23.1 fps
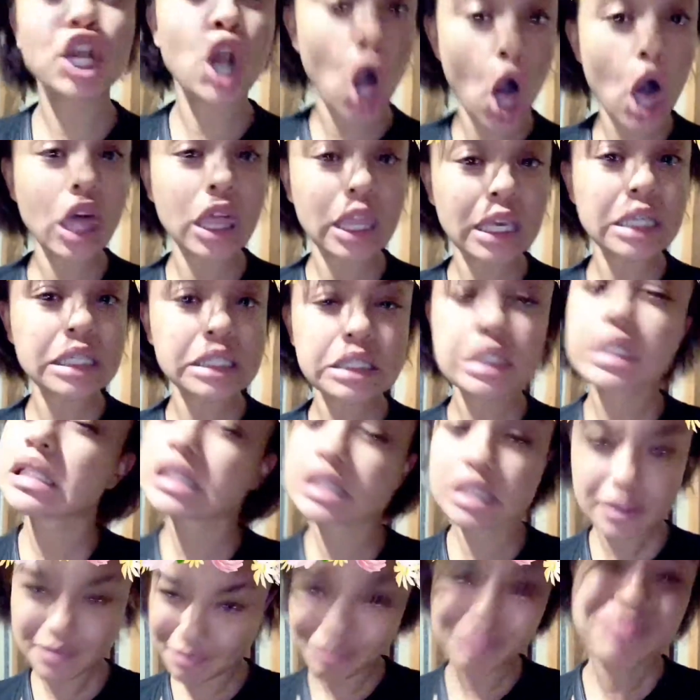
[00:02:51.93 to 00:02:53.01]
all this,
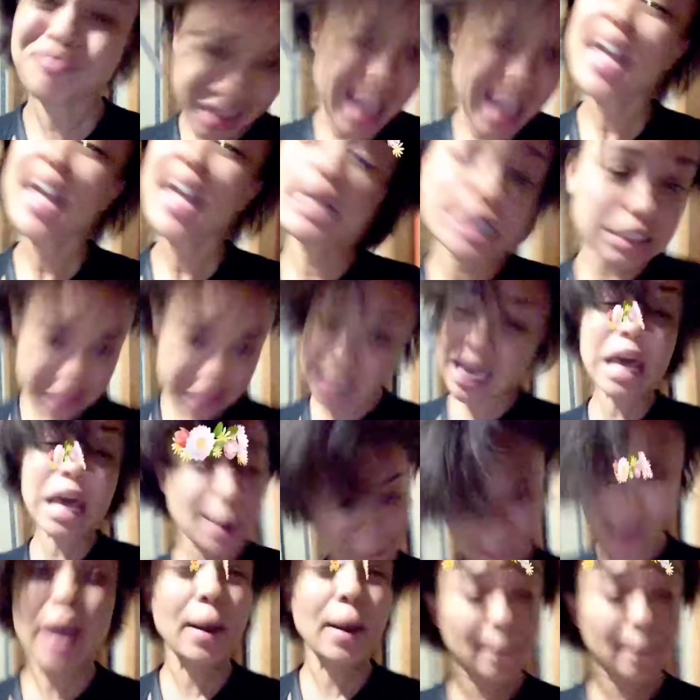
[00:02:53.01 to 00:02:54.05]
it's gonna be